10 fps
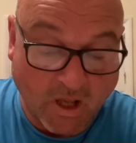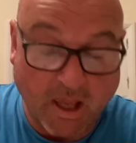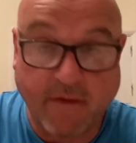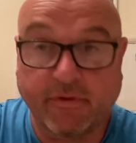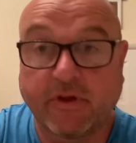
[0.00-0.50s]

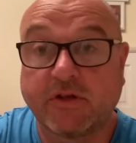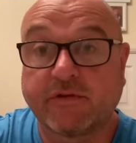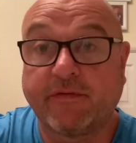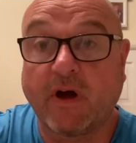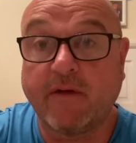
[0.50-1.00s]
everything to
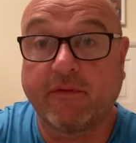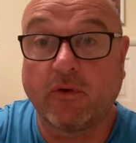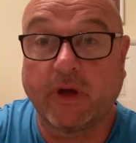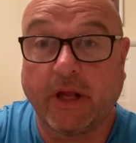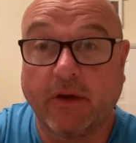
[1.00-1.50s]
fight
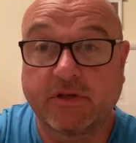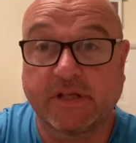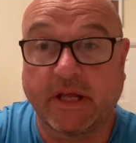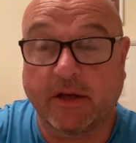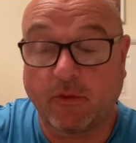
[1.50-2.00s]
for here, isn't there?